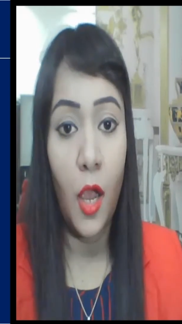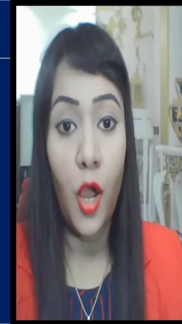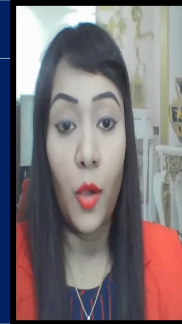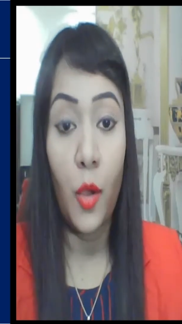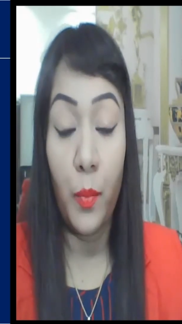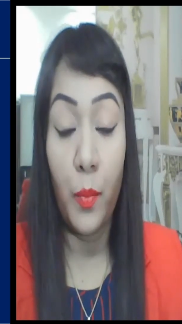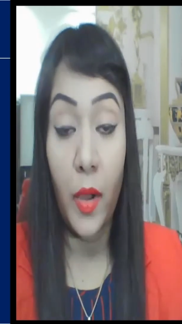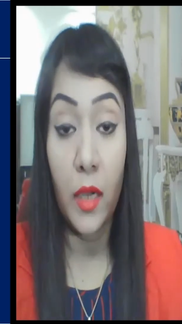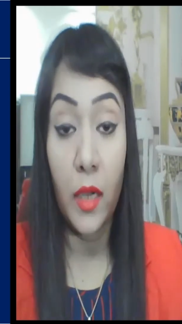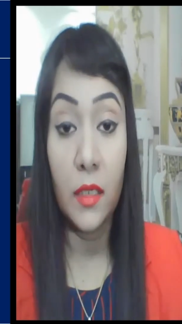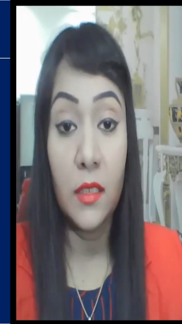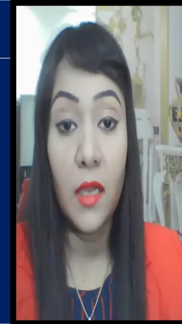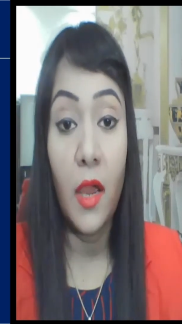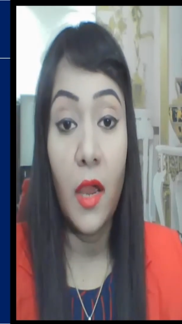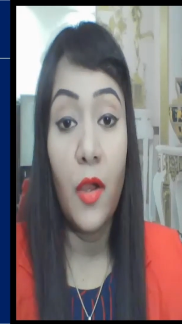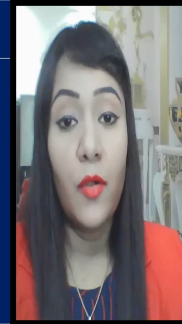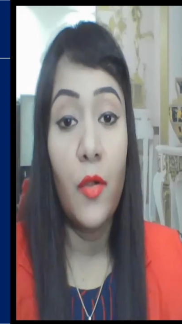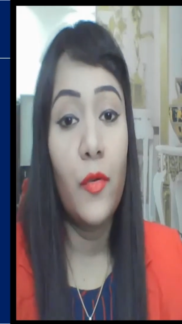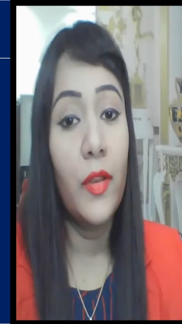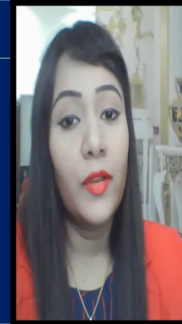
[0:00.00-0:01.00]
but
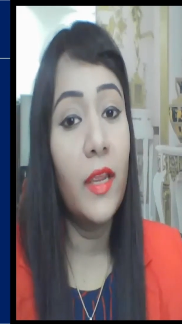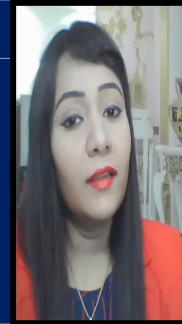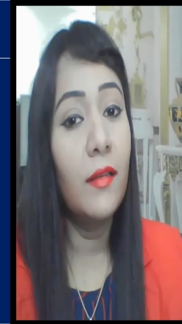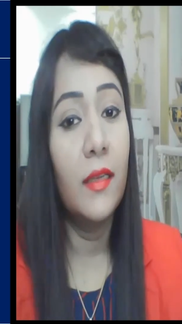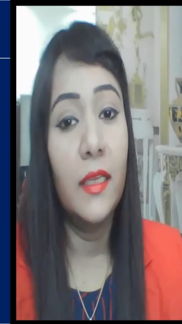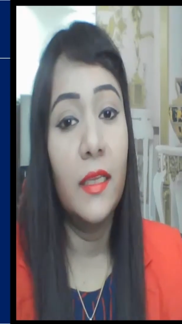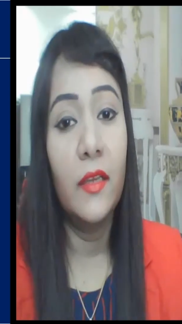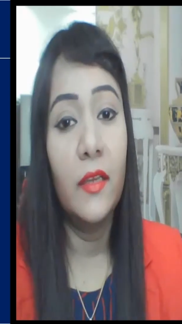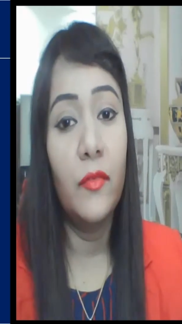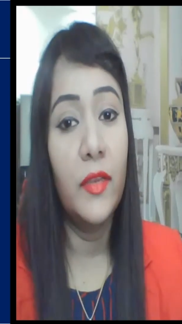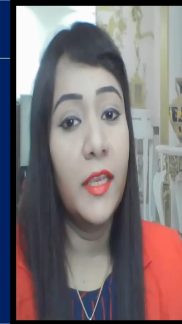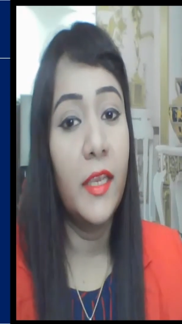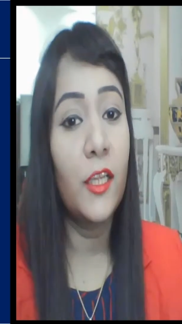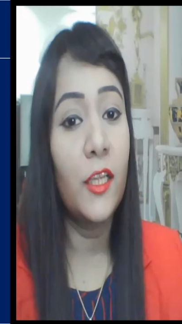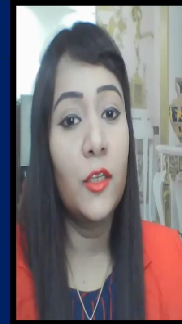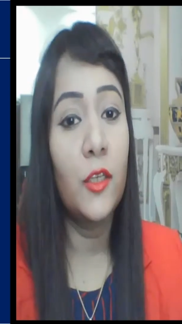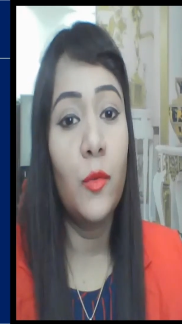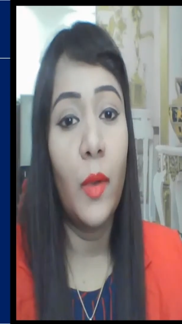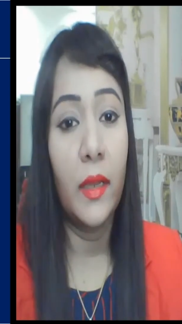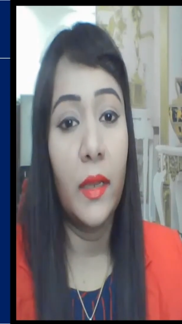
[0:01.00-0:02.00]
rarely we get
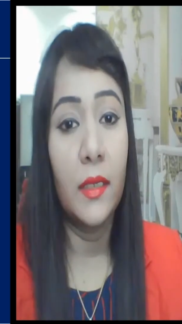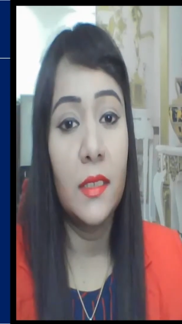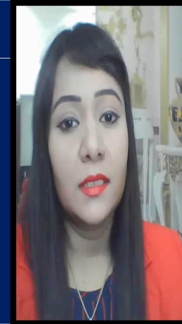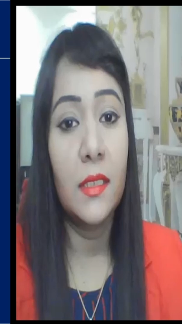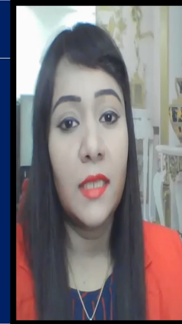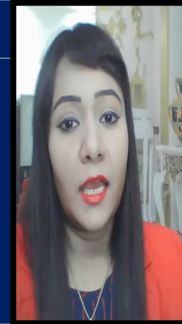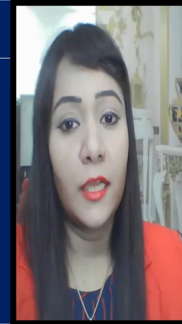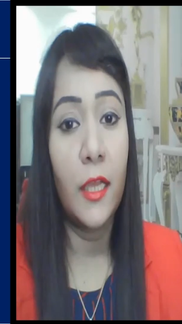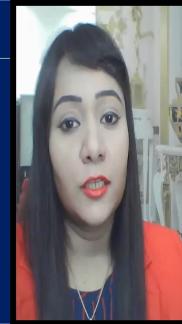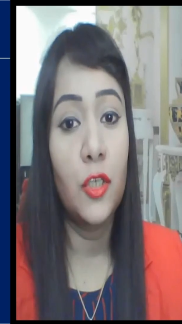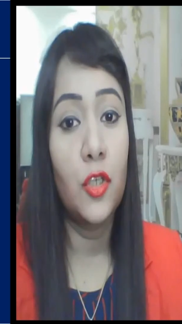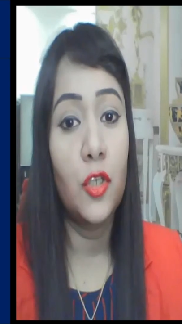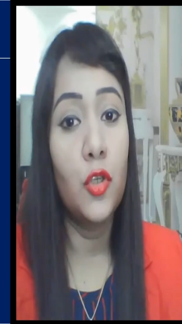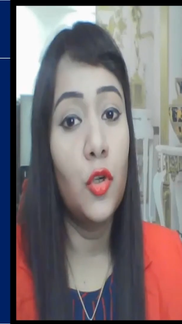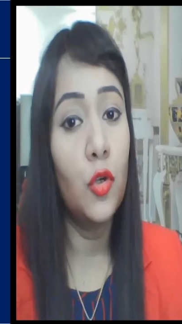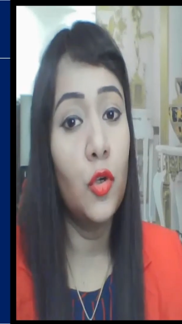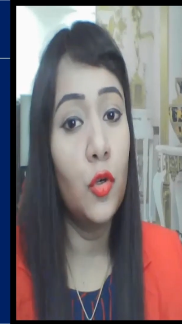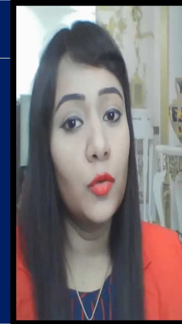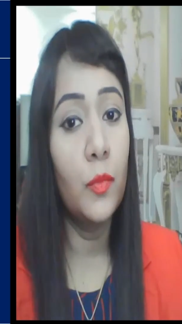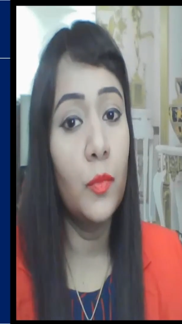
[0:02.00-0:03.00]
to understand to
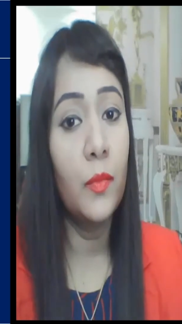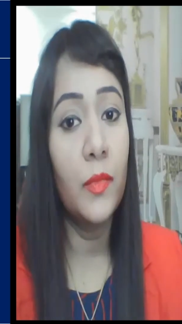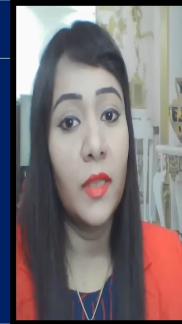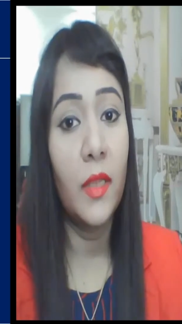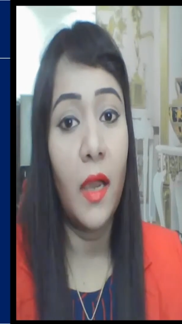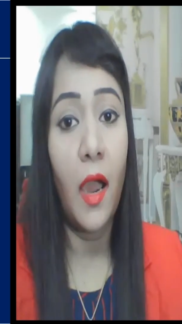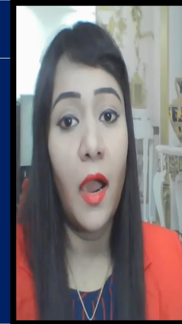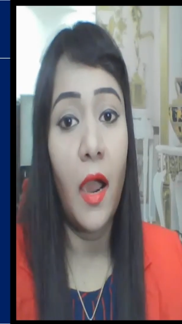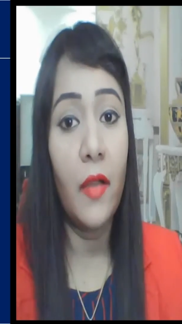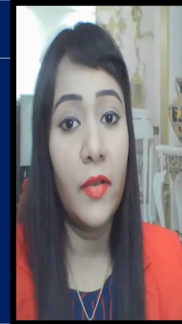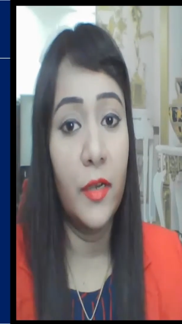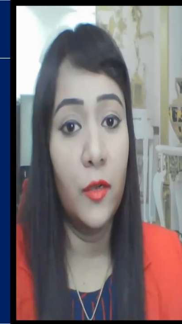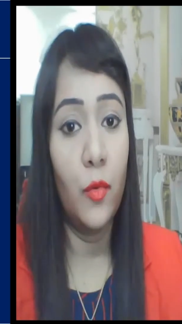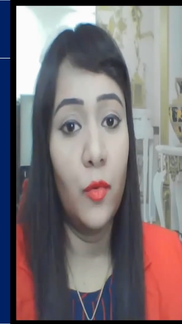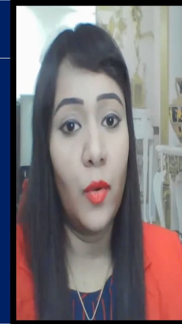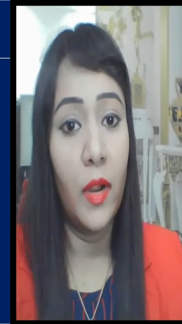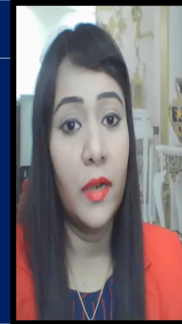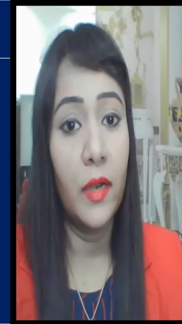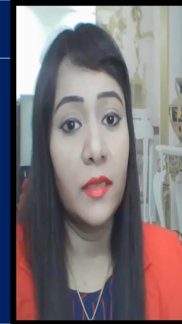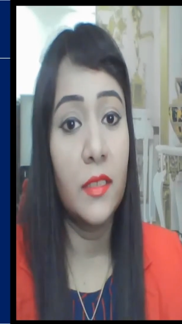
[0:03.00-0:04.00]
whom the
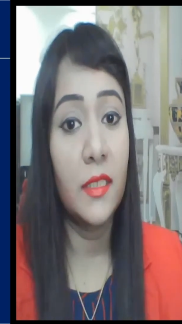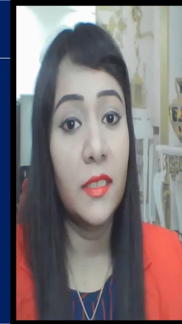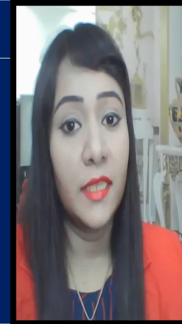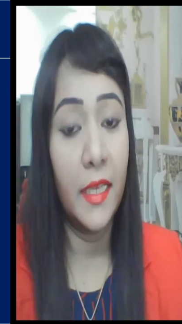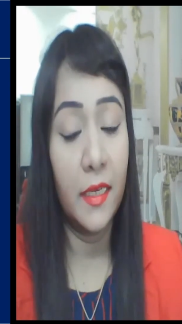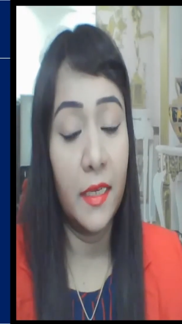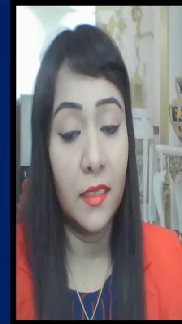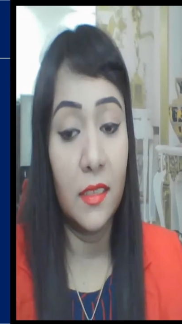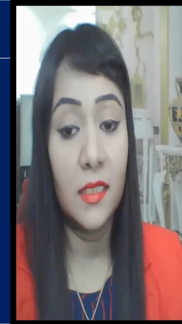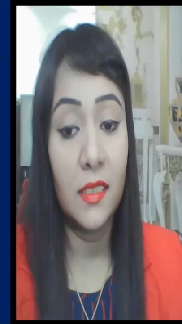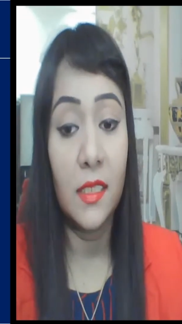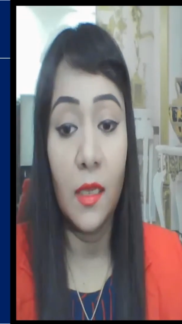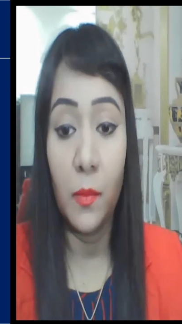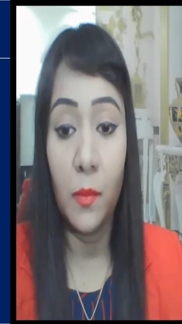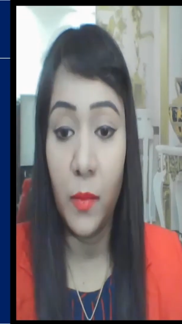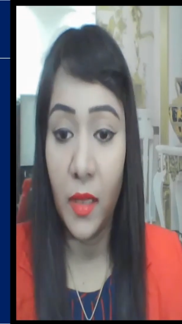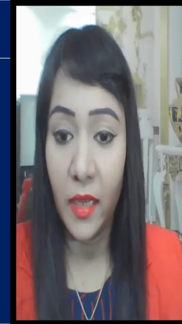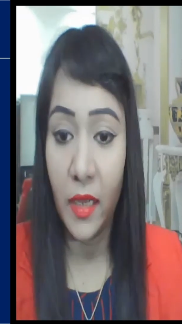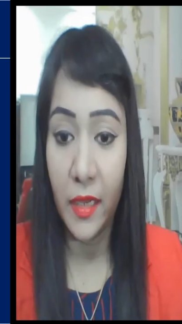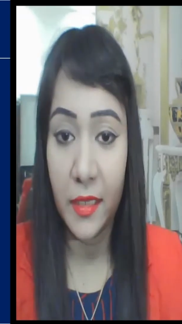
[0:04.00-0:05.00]
RNOR status
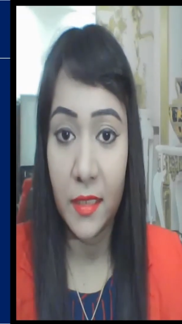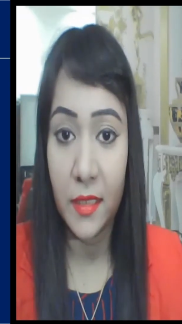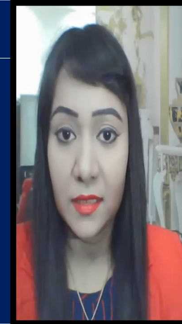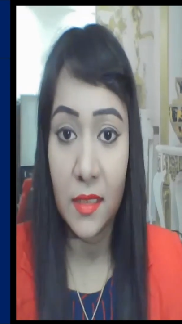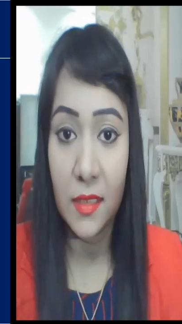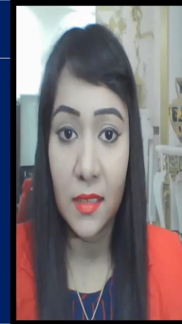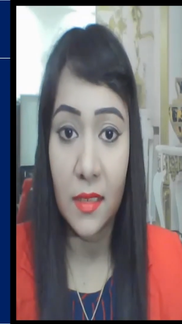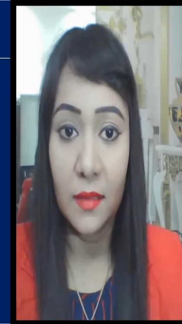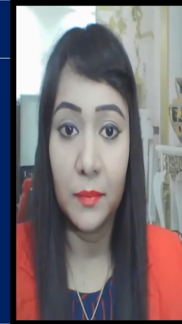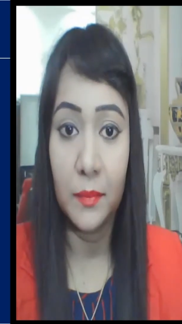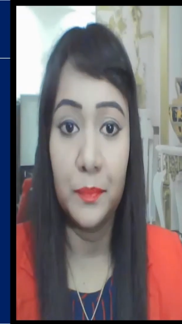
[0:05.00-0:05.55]
applies.